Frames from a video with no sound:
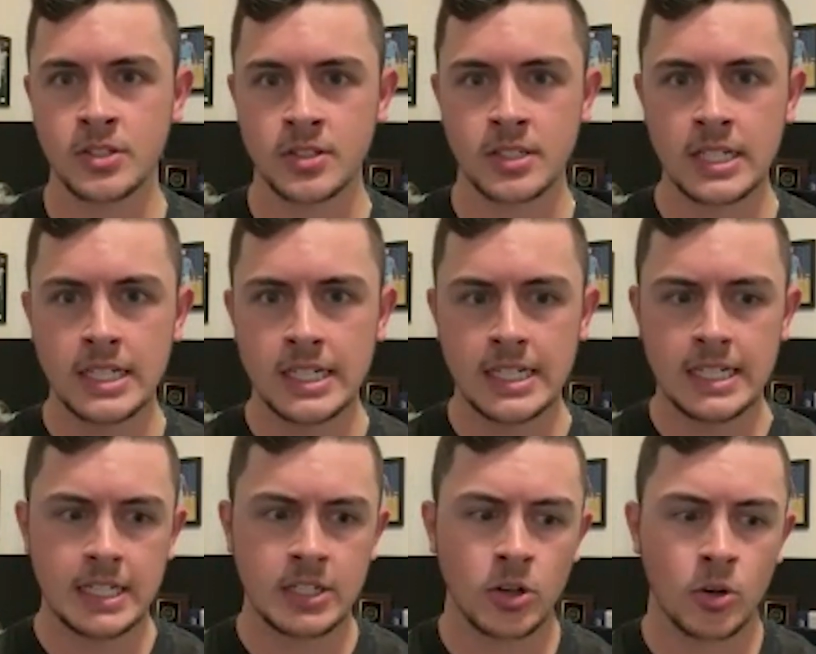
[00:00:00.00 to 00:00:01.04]
is,
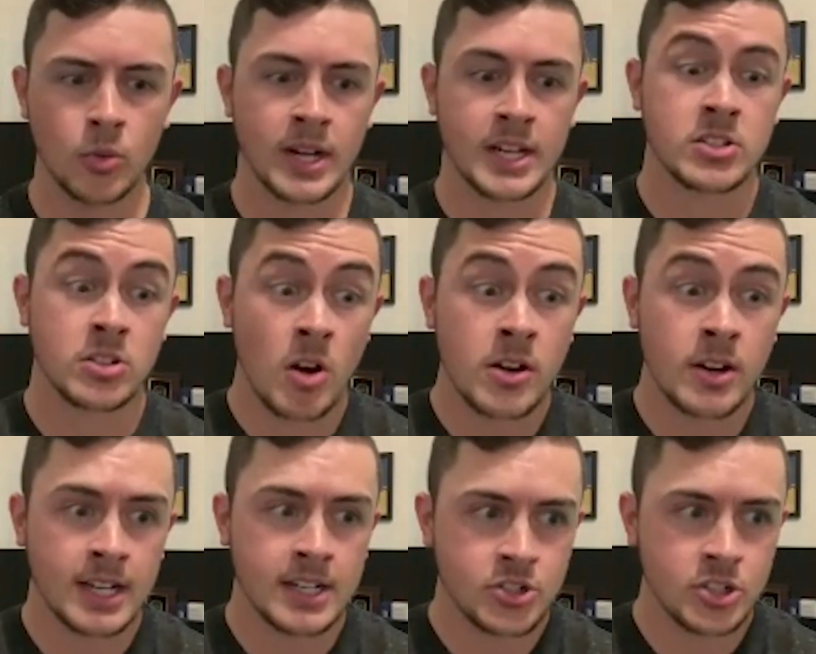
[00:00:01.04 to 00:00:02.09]
when I started
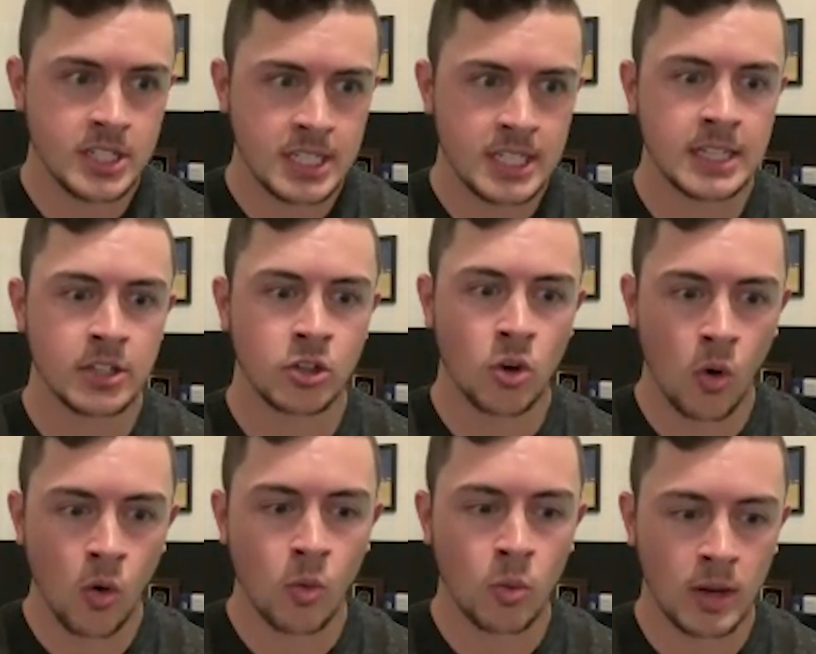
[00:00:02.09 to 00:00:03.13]
SGT, the
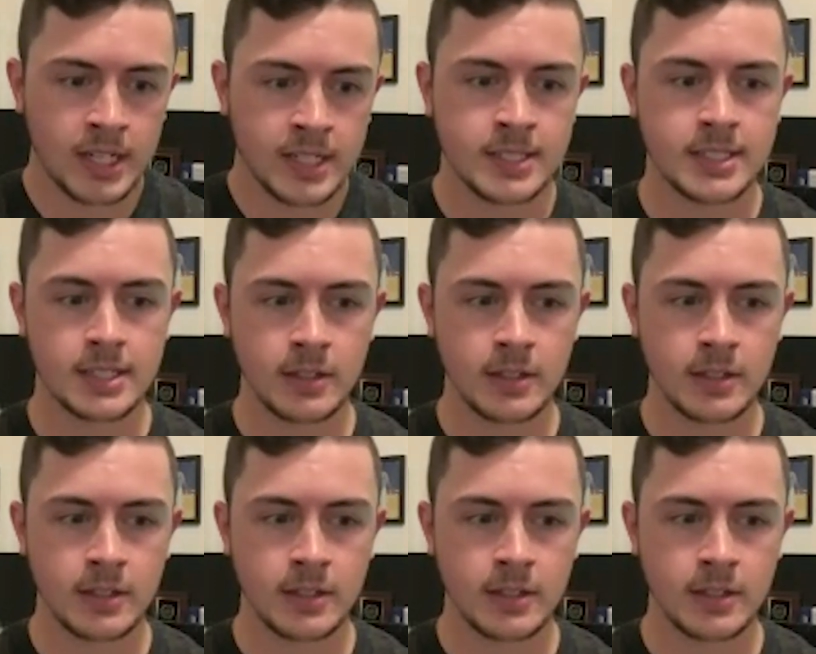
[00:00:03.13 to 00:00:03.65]
goal was,